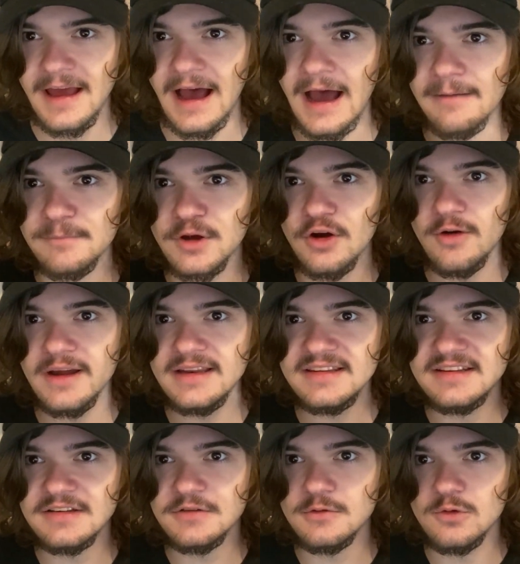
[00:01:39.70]
I'm going
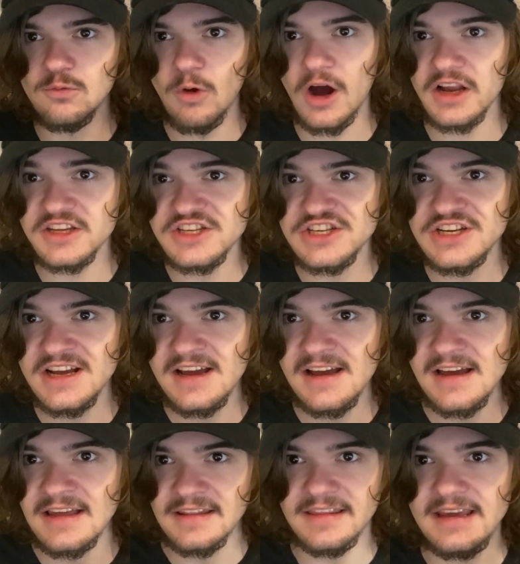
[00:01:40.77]
to watch
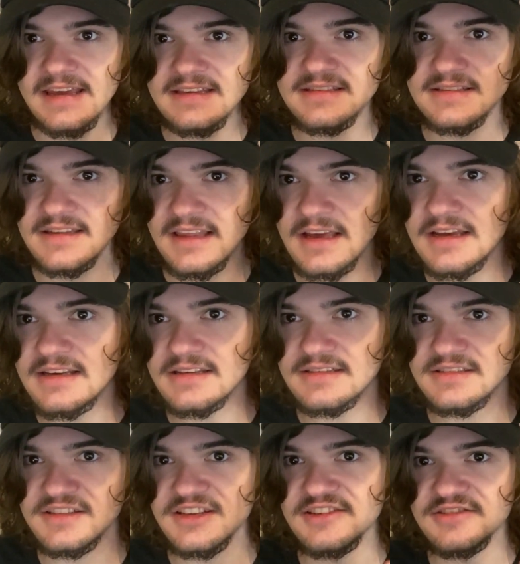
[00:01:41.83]
these
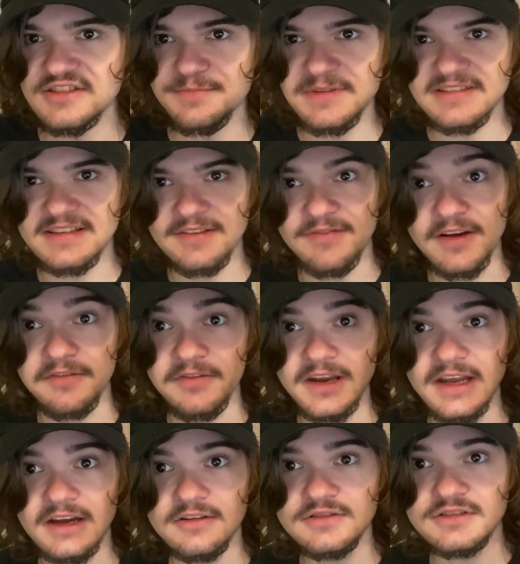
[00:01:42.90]
two specific
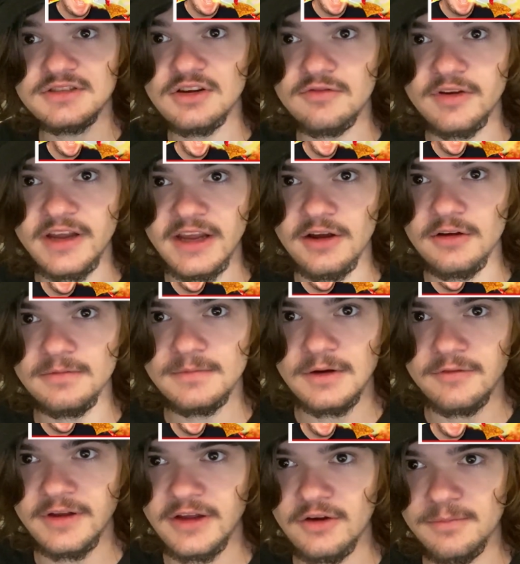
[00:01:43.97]
videos over here
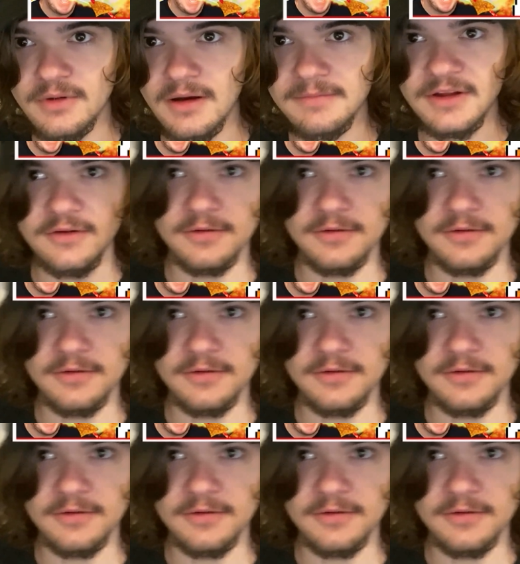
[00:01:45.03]
probably,